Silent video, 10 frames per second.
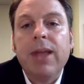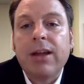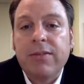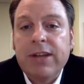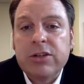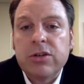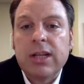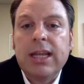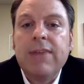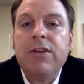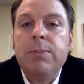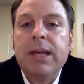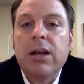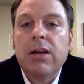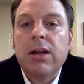Conventionally, if you've
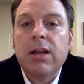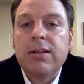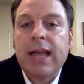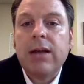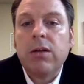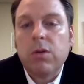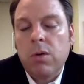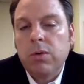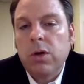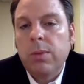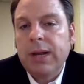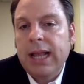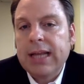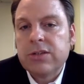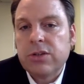been on a title or owned a home in
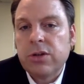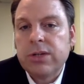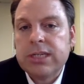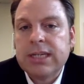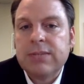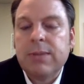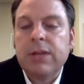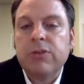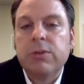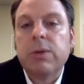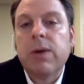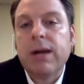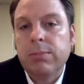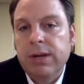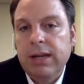the last 36 months, you're
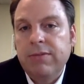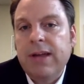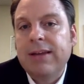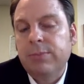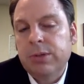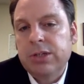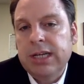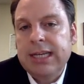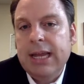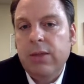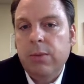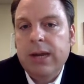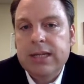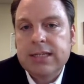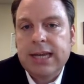required to bring in 5% down the
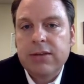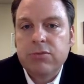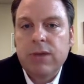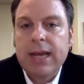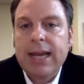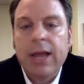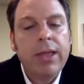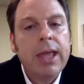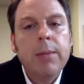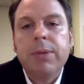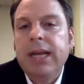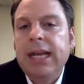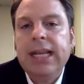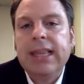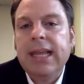way it stands right now. But
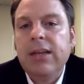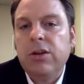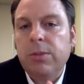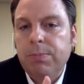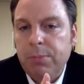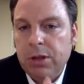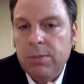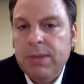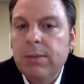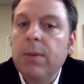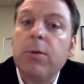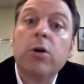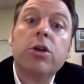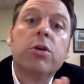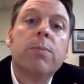anything, you can put the minimum
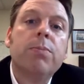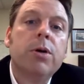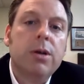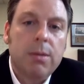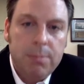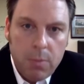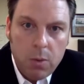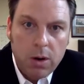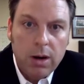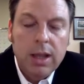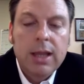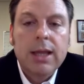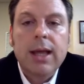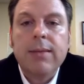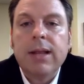or you can put more.
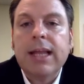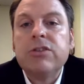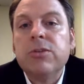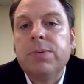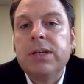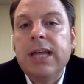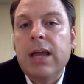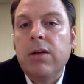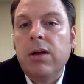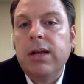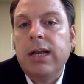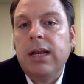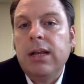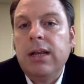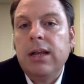The less you put down on
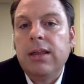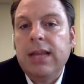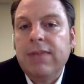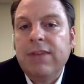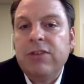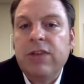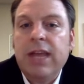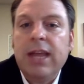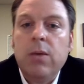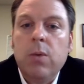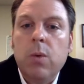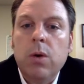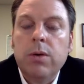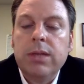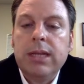any of the FHA
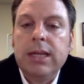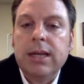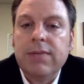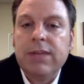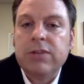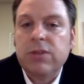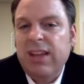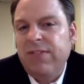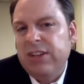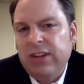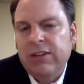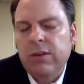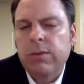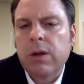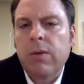or the conventional, FHA is
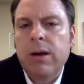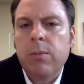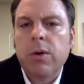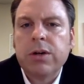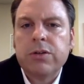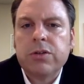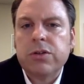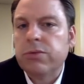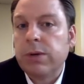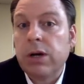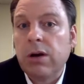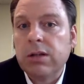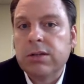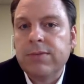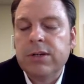going to require mortgage insurance
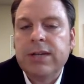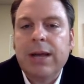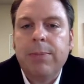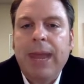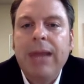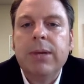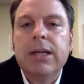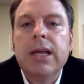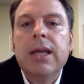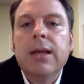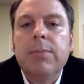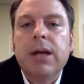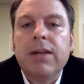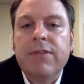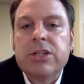regardless of your down payment.
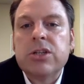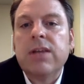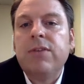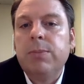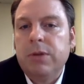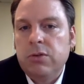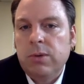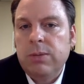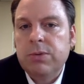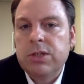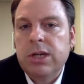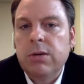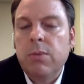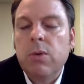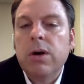But conventionally, if you put 20%
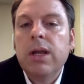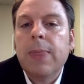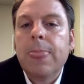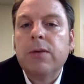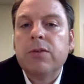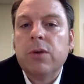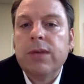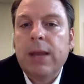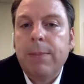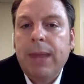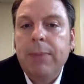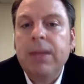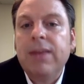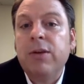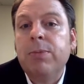or more, there's no down
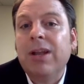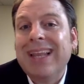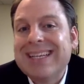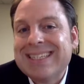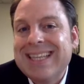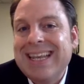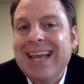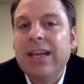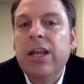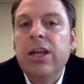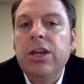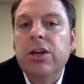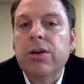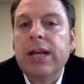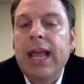payment. If you put less than that,
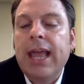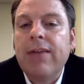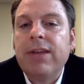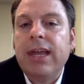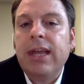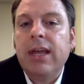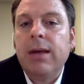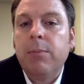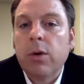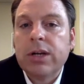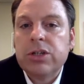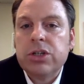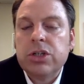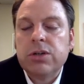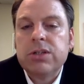you're going to have a mortgage
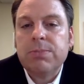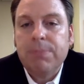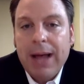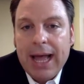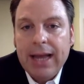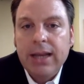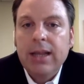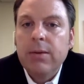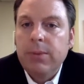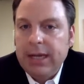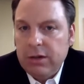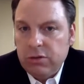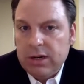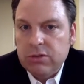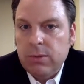insurance, but we can
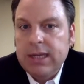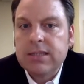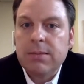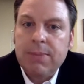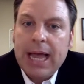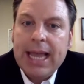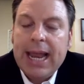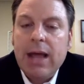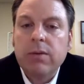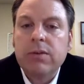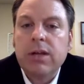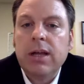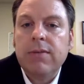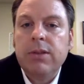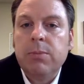address ways to buy it out
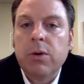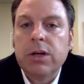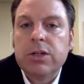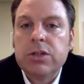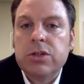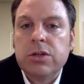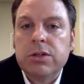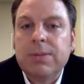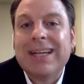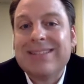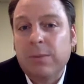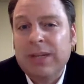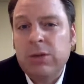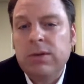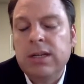of the mortgage insurance. But that's something
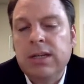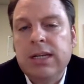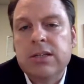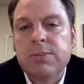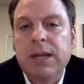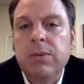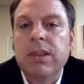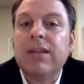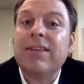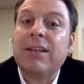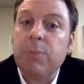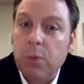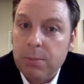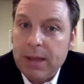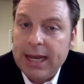we do need to speak with because that's
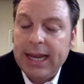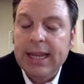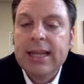more money.